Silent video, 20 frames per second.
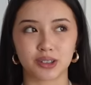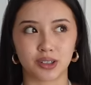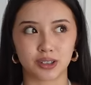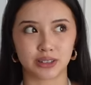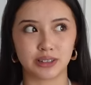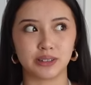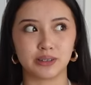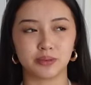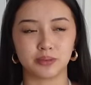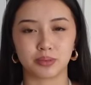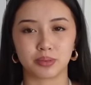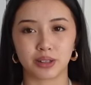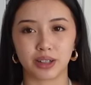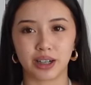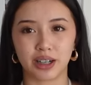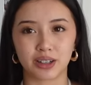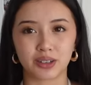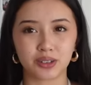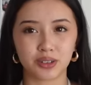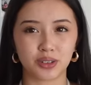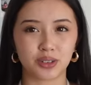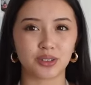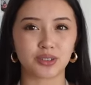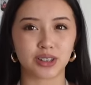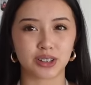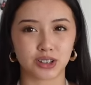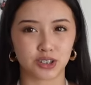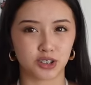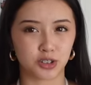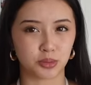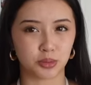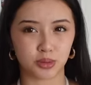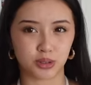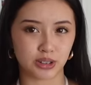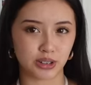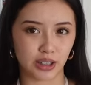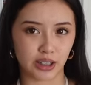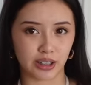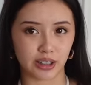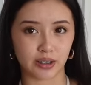crossed it. But I don't know if that's how you're supposed
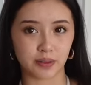to tie